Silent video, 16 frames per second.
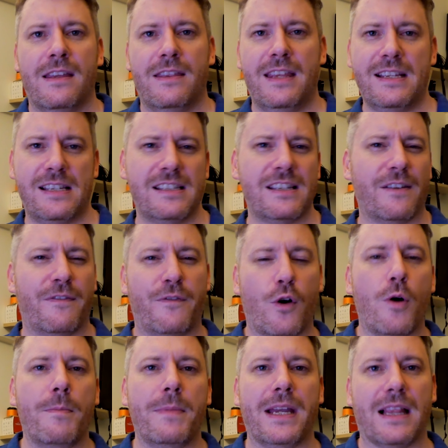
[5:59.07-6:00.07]
This is a
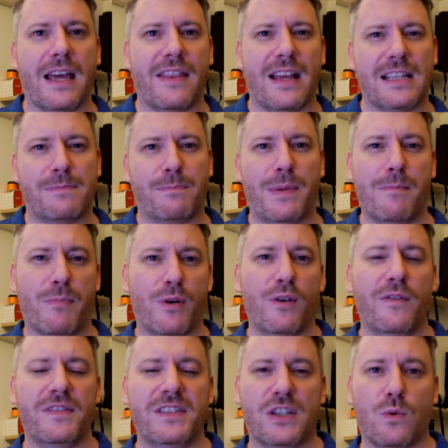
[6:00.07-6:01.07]
formula that's been
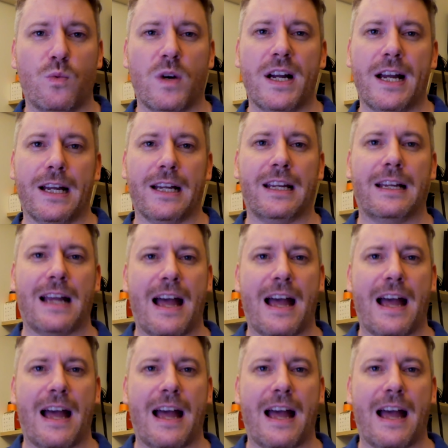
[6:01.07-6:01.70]
proven to work.